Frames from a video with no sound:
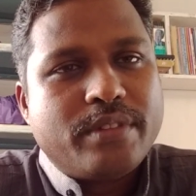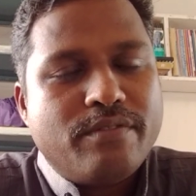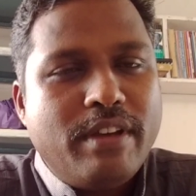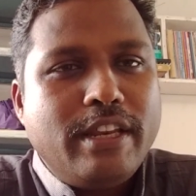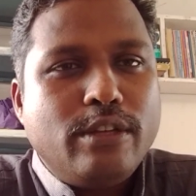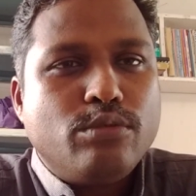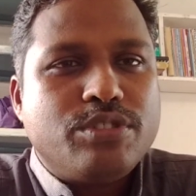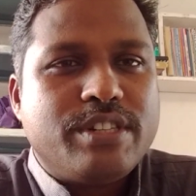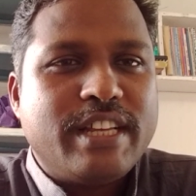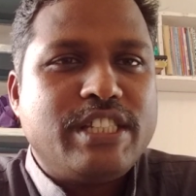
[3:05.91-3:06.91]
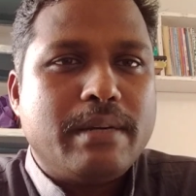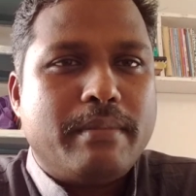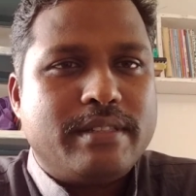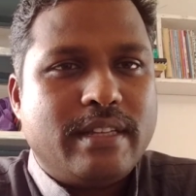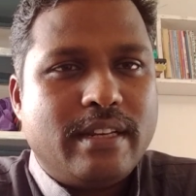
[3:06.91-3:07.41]
when you stretch a
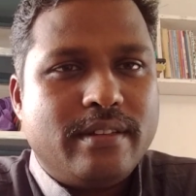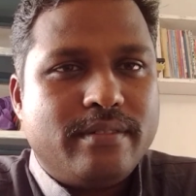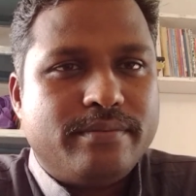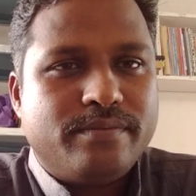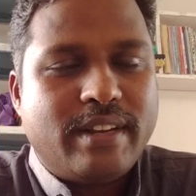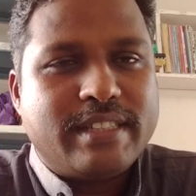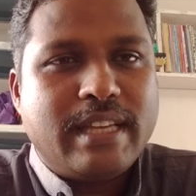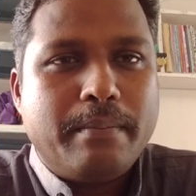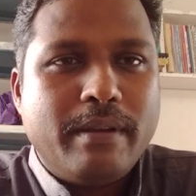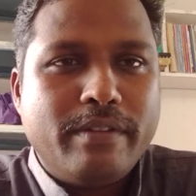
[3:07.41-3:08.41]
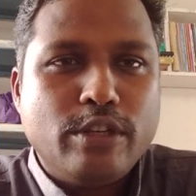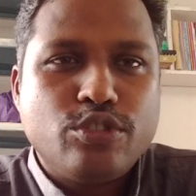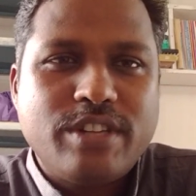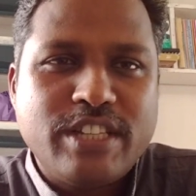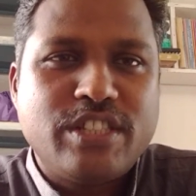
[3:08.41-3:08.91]
muscle, for example, when you
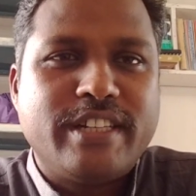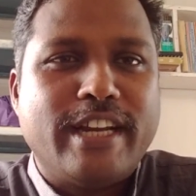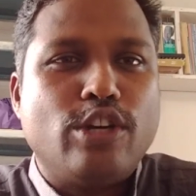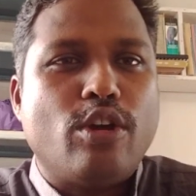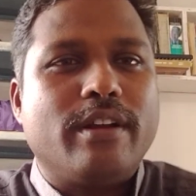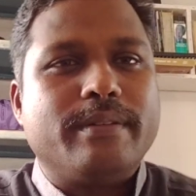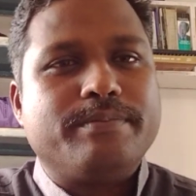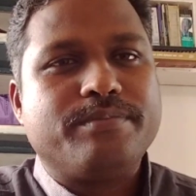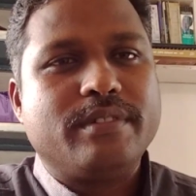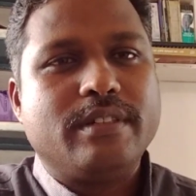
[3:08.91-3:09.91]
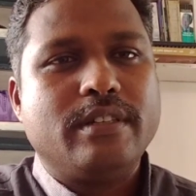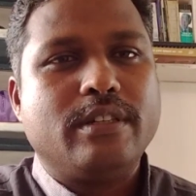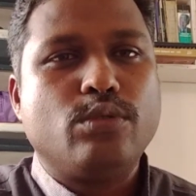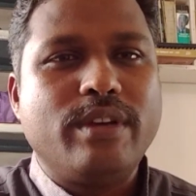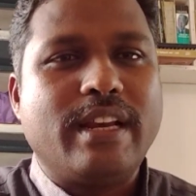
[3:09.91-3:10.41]
stretch the tendon
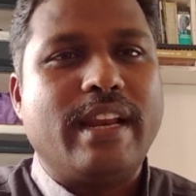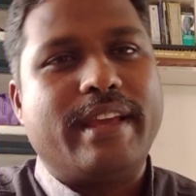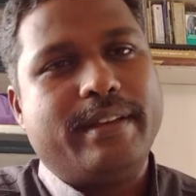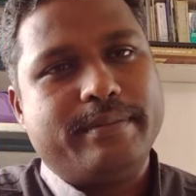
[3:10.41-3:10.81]
quickly,